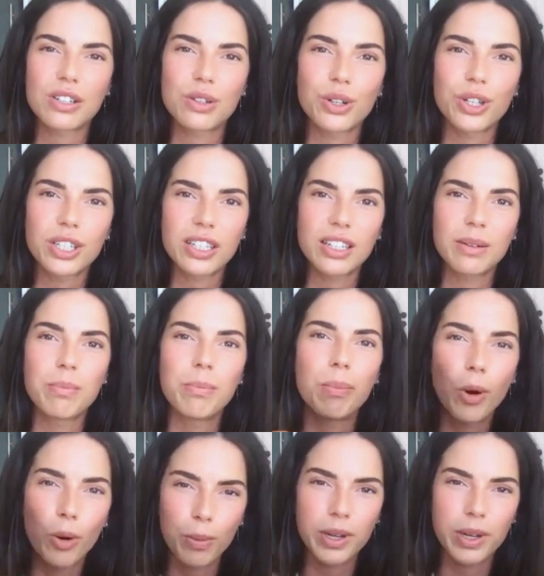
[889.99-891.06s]
certain
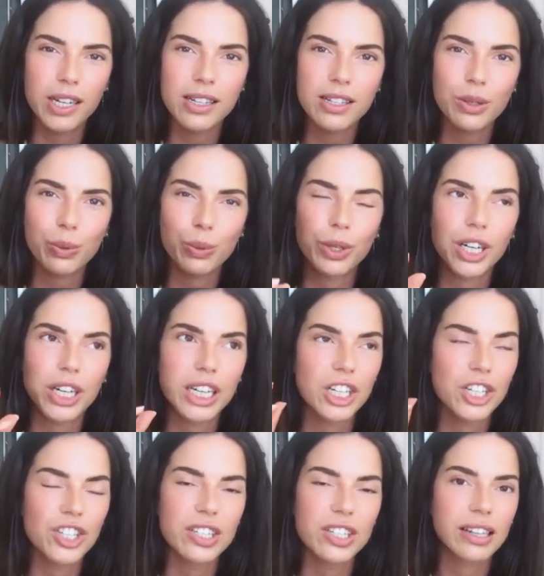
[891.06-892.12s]
moment where
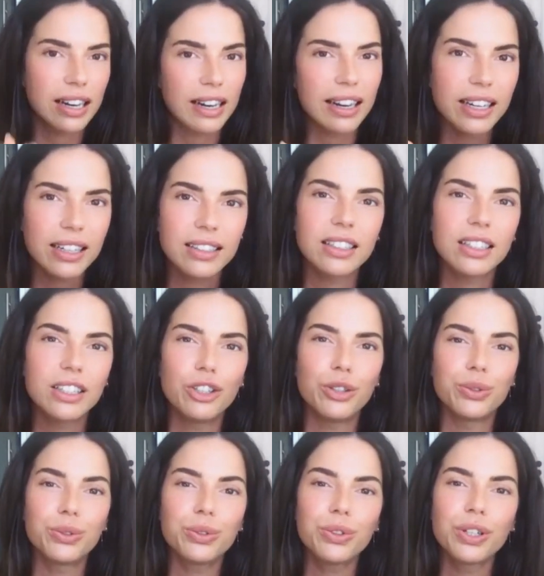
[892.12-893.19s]
it just clicked in you?